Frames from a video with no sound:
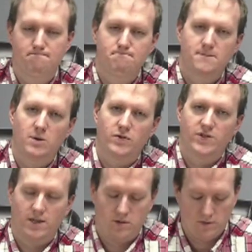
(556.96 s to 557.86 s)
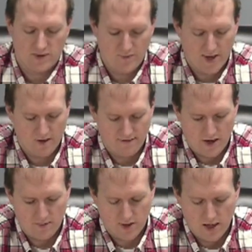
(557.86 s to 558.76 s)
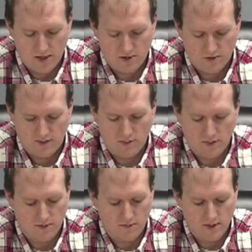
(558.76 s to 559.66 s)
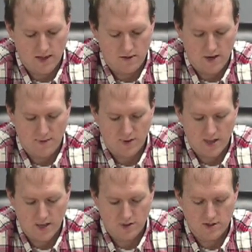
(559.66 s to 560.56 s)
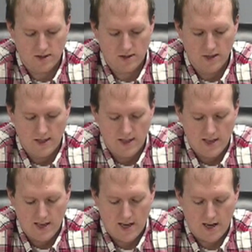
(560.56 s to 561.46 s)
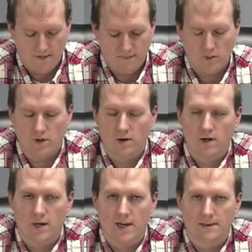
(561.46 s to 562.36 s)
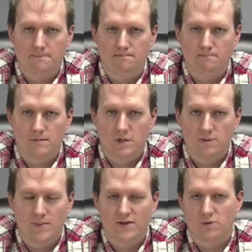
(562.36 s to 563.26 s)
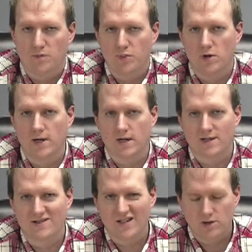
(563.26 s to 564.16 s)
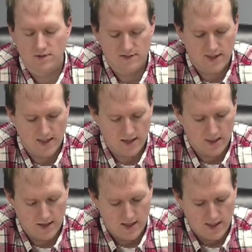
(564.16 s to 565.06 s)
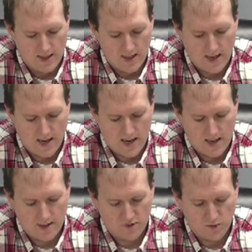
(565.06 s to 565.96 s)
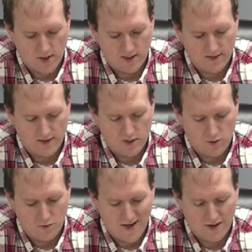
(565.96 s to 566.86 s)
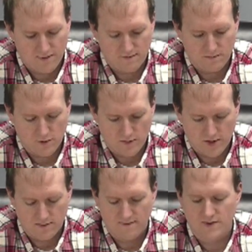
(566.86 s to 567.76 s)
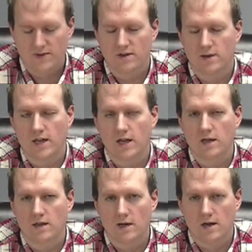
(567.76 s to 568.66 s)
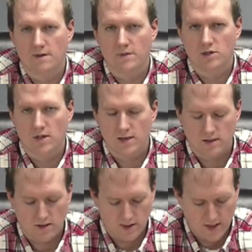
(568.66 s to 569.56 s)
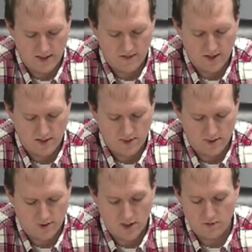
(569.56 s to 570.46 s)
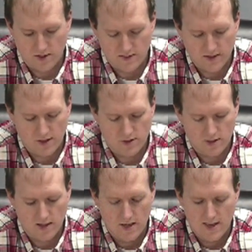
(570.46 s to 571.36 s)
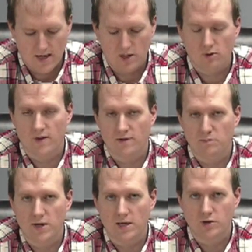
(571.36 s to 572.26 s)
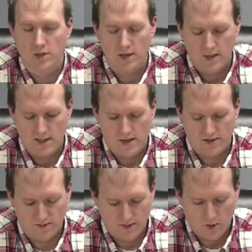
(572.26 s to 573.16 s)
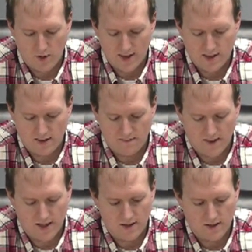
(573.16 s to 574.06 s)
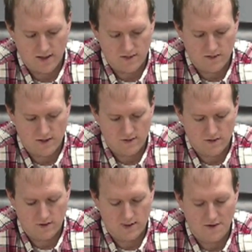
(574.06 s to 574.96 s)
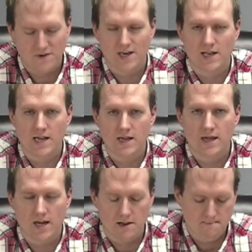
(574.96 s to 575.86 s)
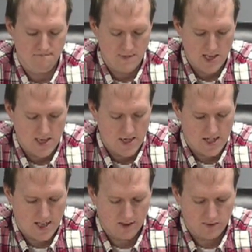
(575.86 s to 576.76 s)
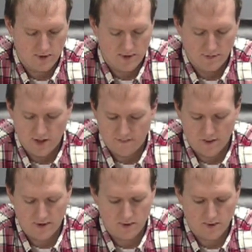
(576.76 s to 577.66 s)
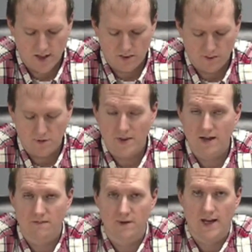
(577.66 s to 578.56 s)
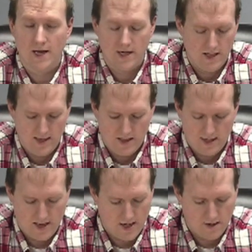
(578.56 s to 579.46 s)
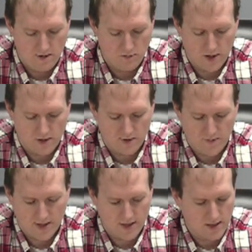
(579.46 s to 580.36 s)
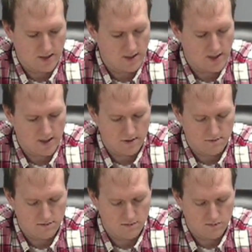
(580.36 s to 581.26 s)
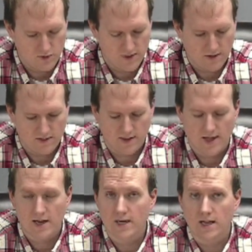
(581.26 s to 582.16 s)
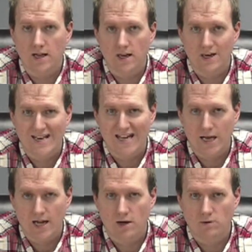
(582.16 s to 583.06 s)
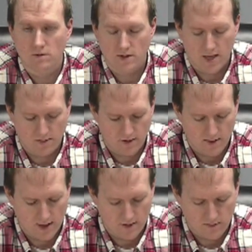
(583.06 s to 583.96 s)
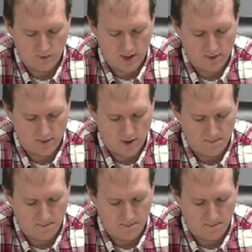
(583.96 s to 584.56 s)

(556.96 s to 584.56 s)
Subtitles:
it was set to expire for application, so we threw together an application to basically put a concession stand as well as a new restroom facility and cleaning station, showering station on Crescent Beach, something that we identified as a definite need there. So we submitted for this grant in order to pay for that, and we are expecting results on that any day now within the next week or so.